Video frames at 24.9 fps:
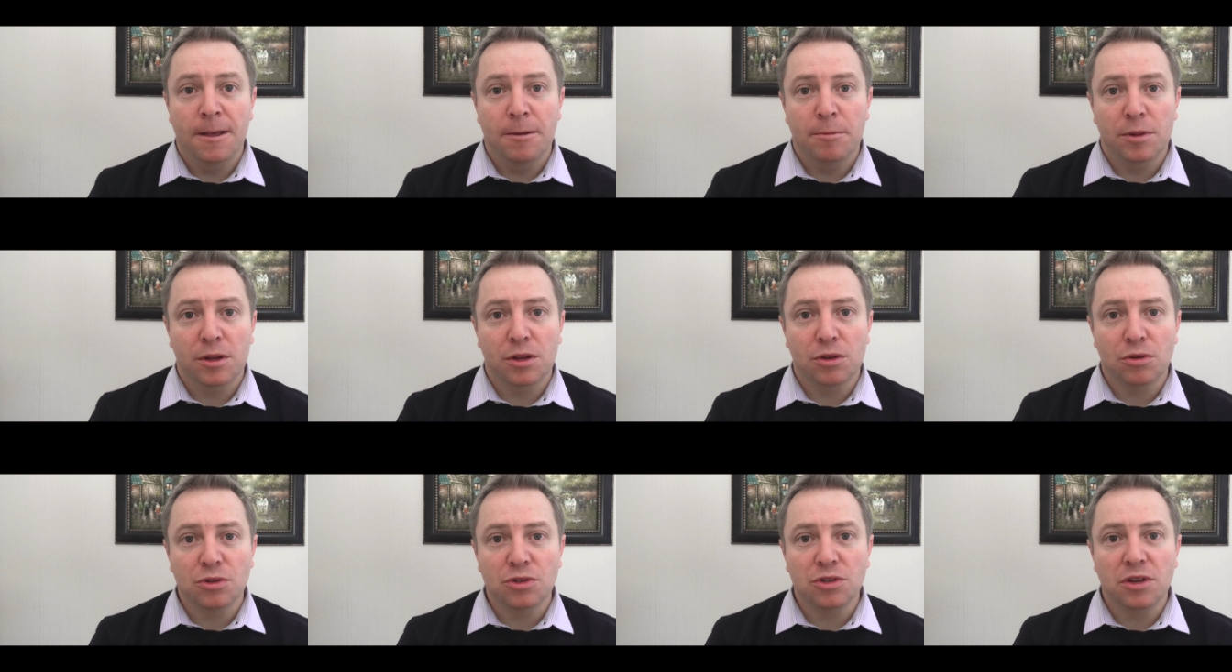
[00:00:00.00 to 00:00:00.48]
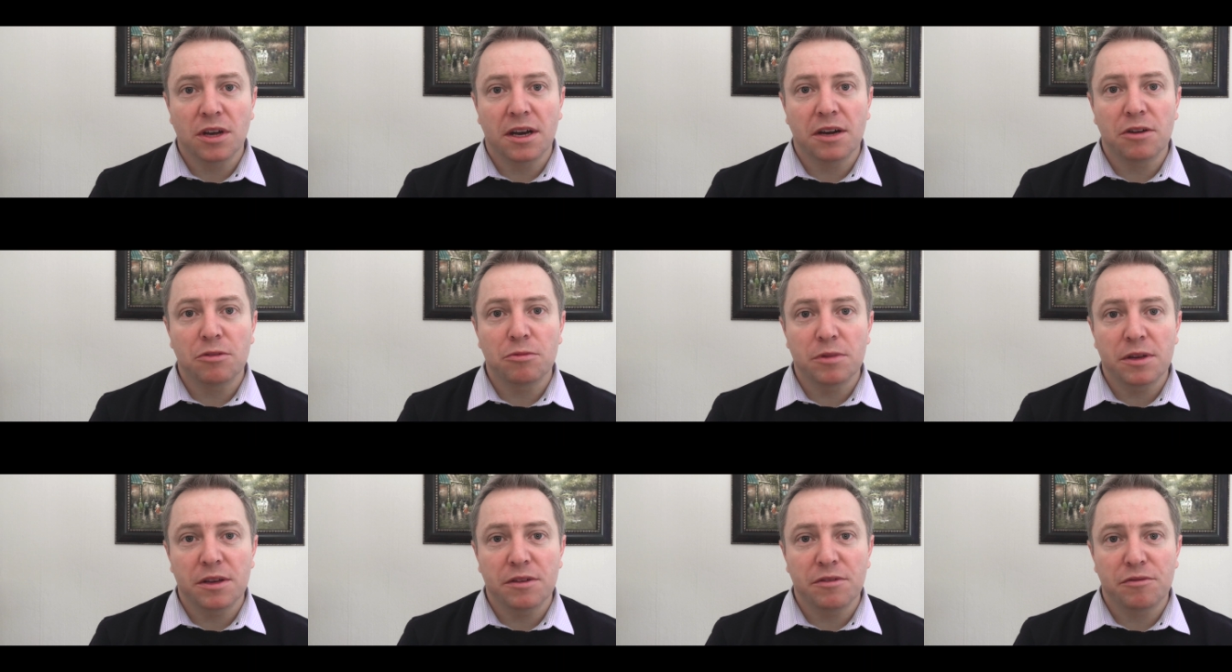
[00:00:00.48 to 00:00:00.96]
but also
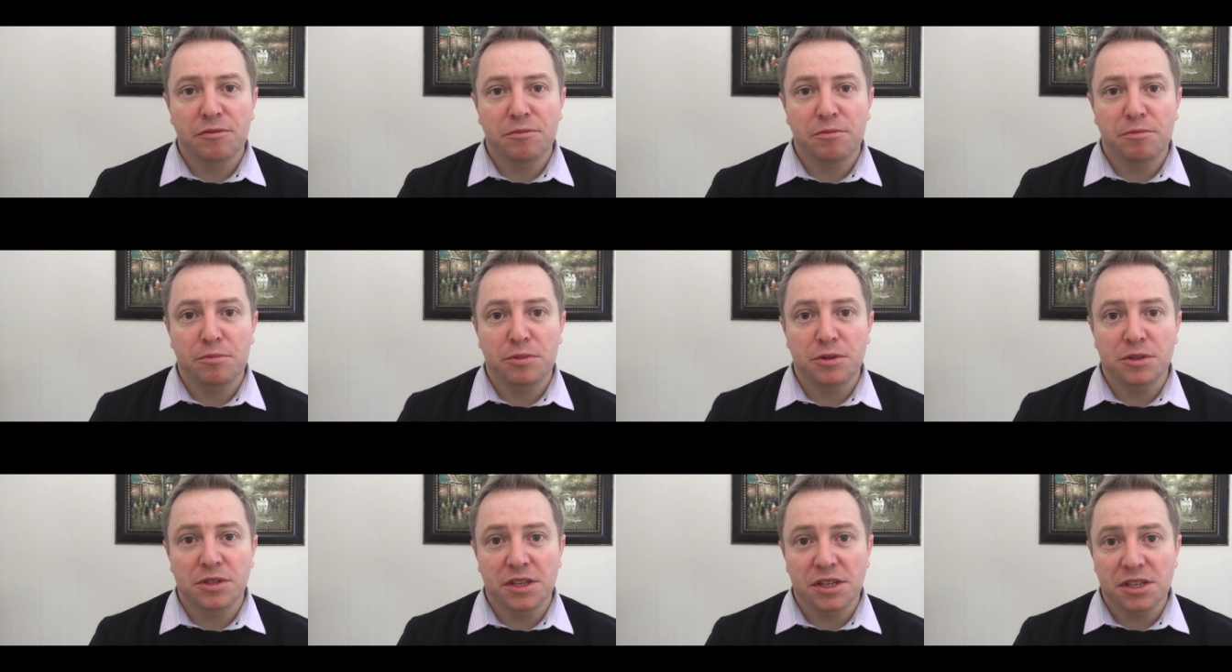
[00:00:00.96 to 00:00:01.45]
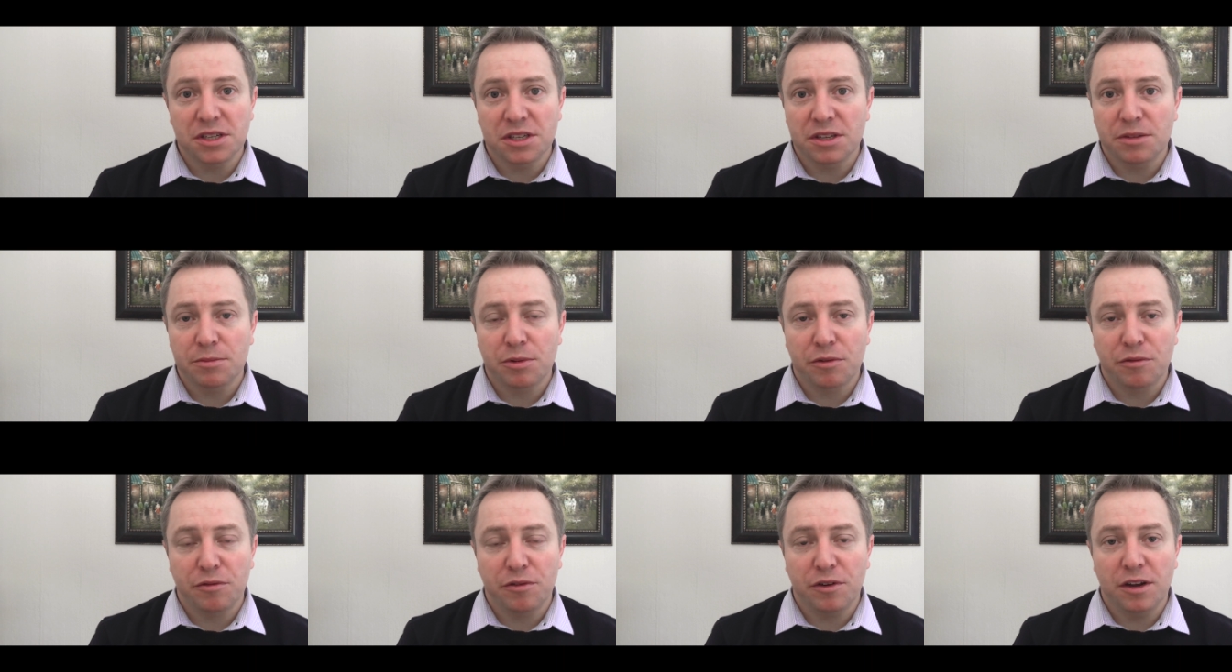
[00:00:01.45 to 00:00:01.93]
how we've positioned the
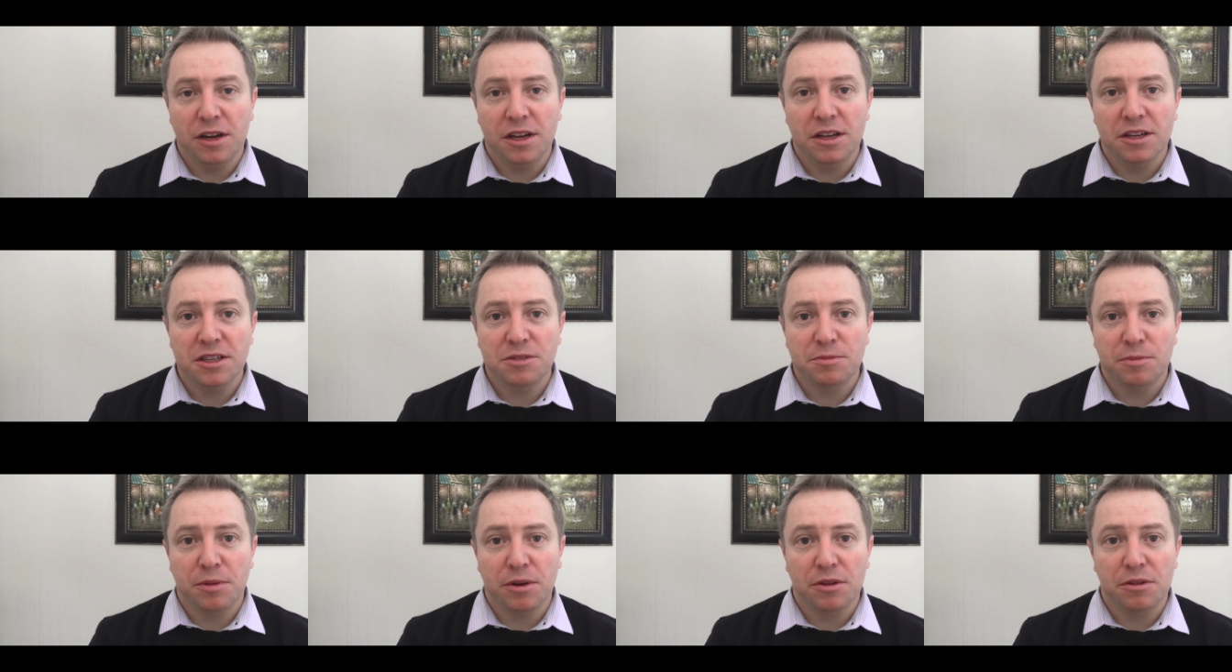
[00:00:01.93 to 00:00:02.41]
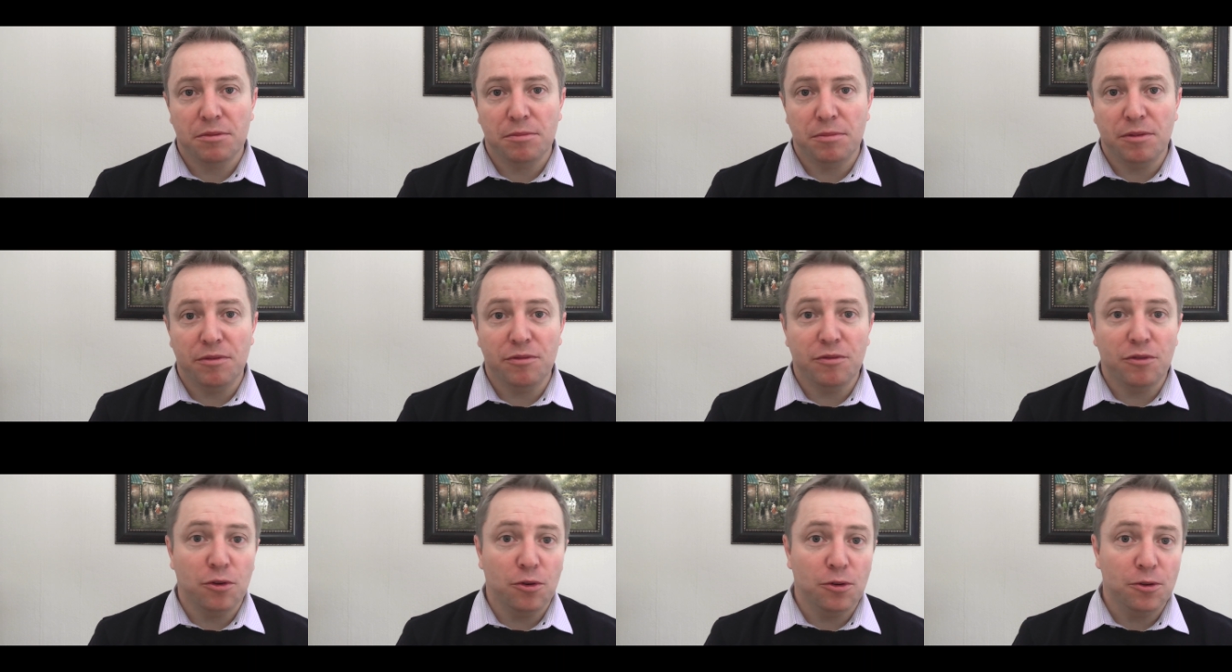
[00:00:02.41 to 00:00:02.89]
portfolios both
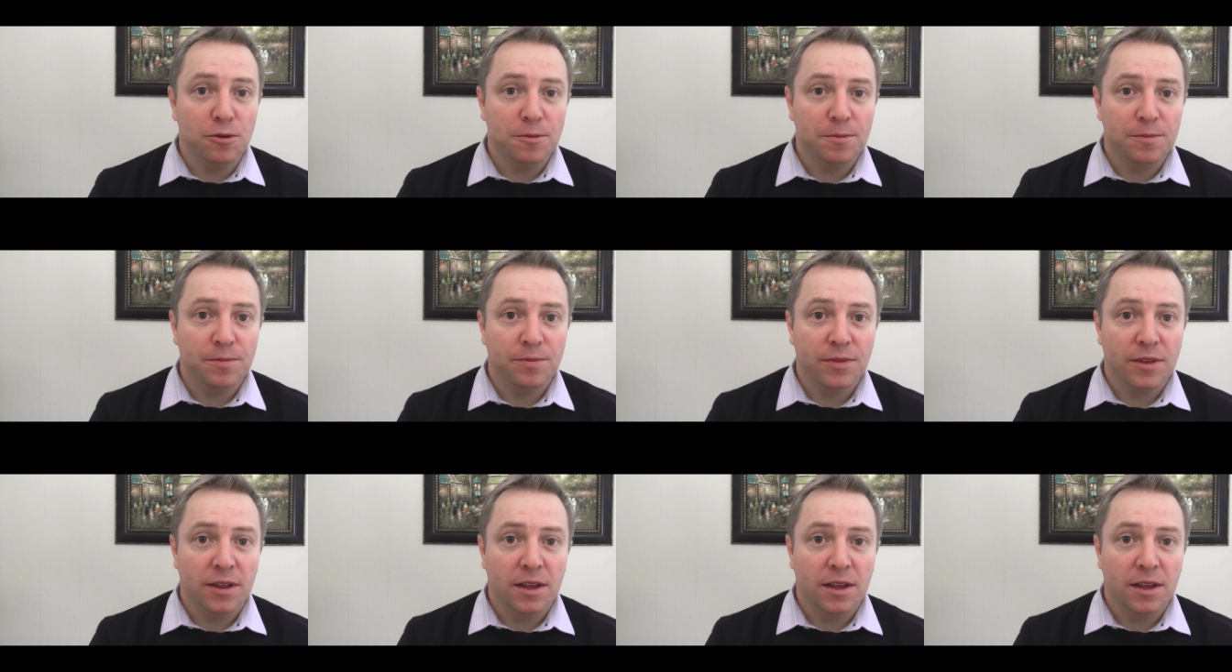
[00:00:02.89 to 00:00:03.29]
before,